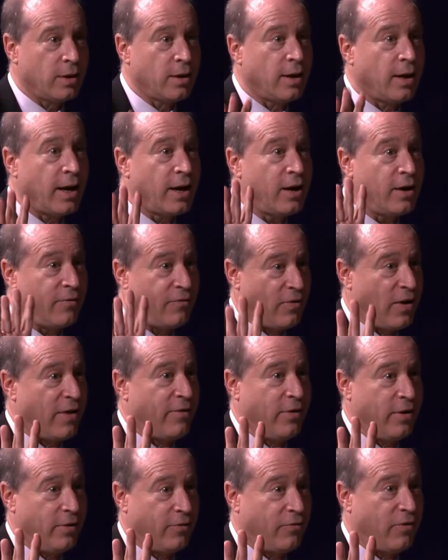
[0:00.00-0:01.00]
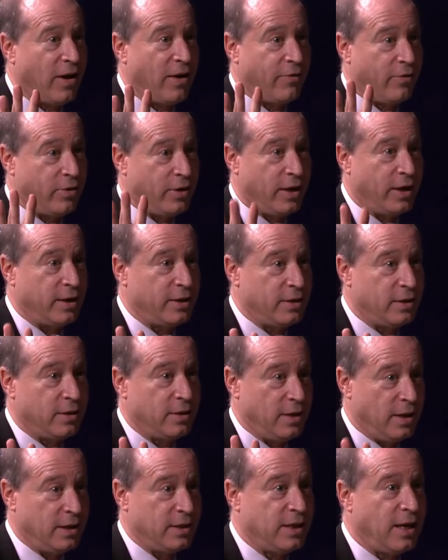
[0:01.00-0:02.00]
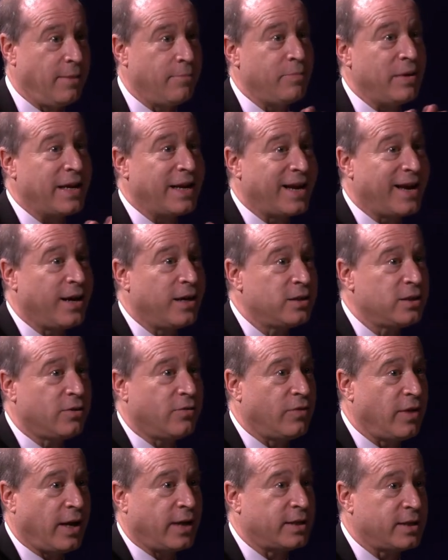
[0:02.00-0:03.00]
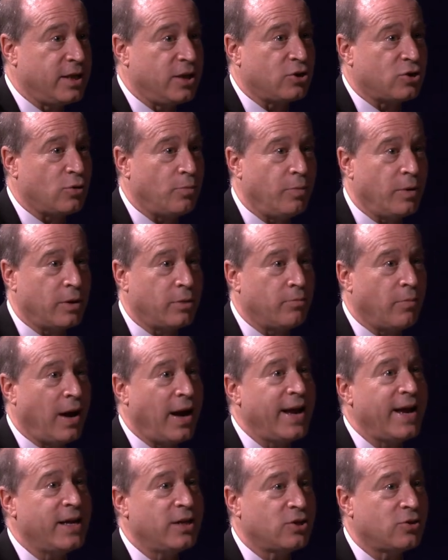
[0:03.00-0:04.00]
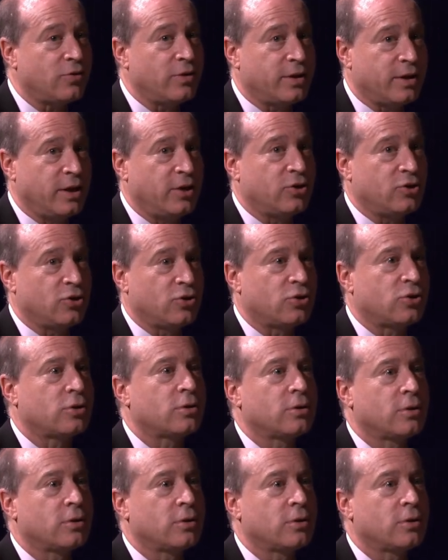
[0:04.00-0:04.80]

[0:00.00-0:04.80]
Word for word: I got a five out of five on the, the exam because of that teacher, but my history teachers